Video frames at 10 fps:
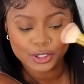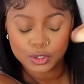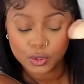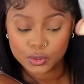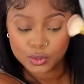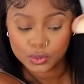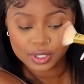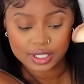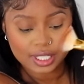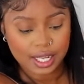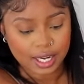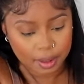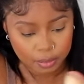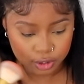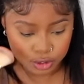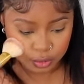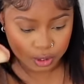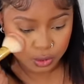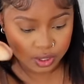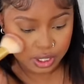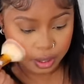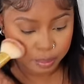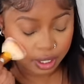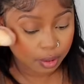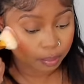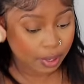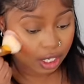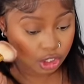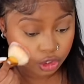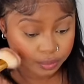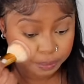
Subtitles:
So soon, son, I'm going to be using pink blush.